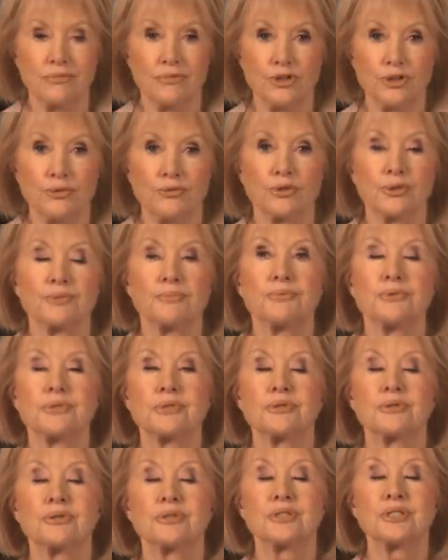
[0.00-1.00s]
You're
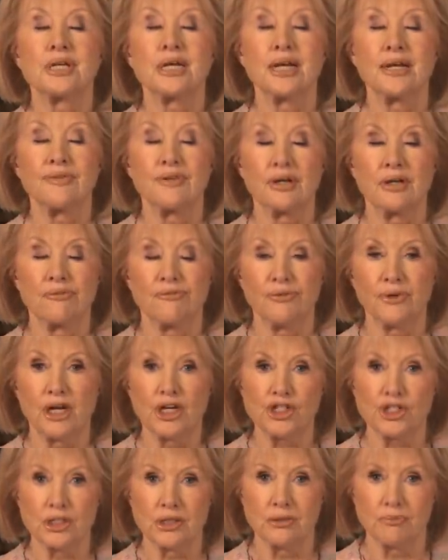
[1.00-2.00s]
saying that
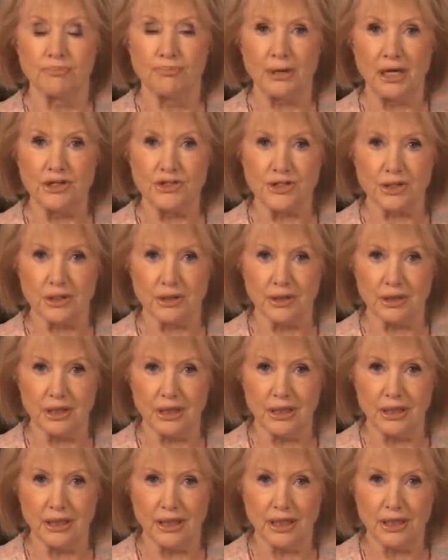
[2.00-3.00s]
inflation
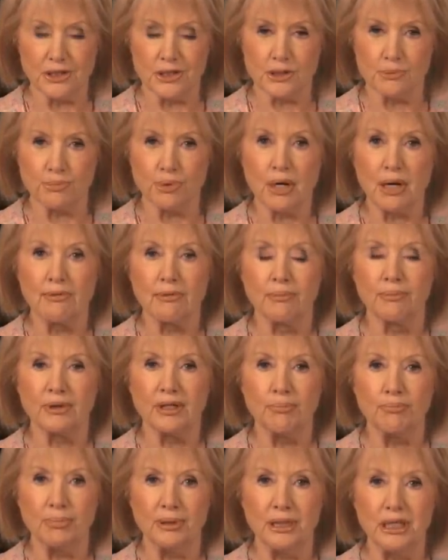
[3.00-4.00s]
basically has
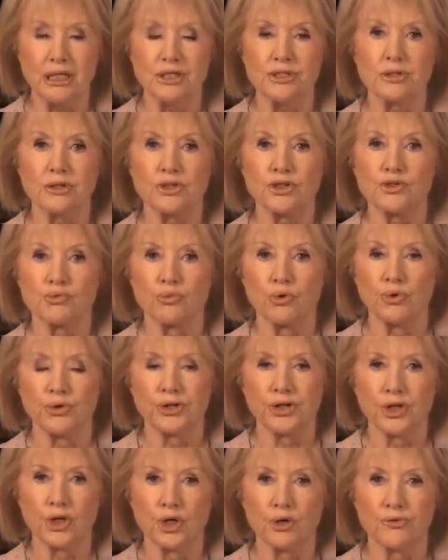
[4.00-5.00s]
probably peaked and is
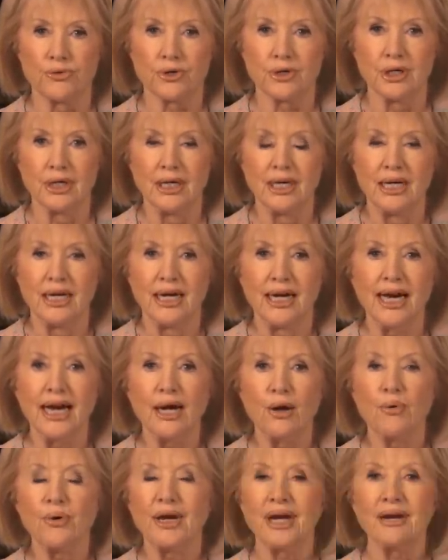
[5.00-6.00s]
rolling over.
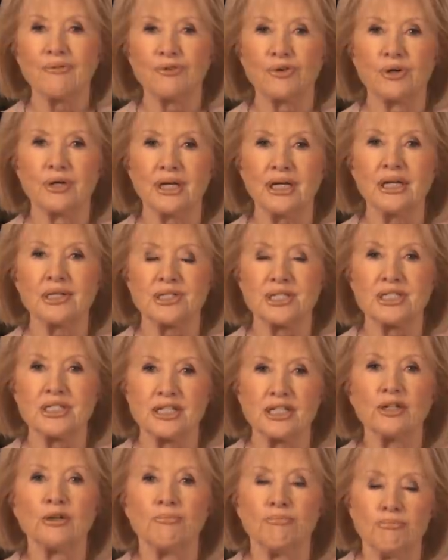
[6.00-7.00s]
However, it's
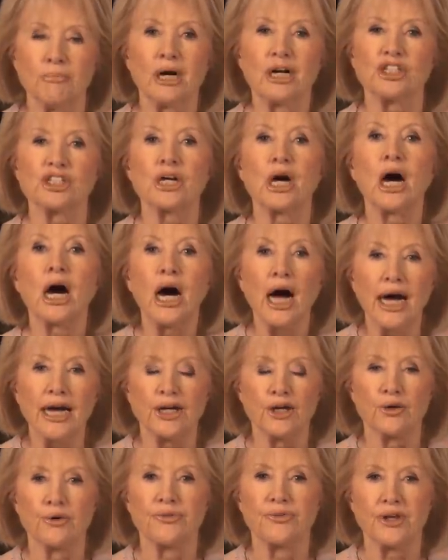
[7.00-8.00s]
still much
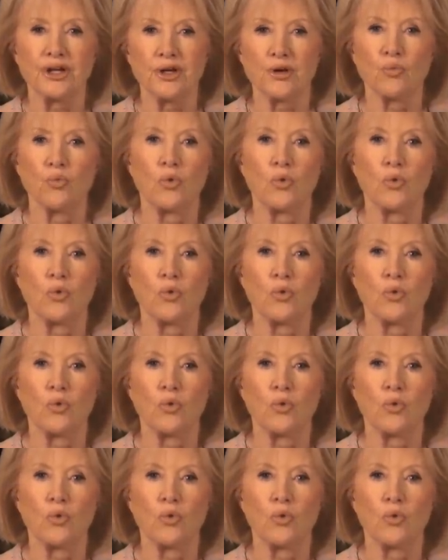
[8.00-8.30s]
higher than it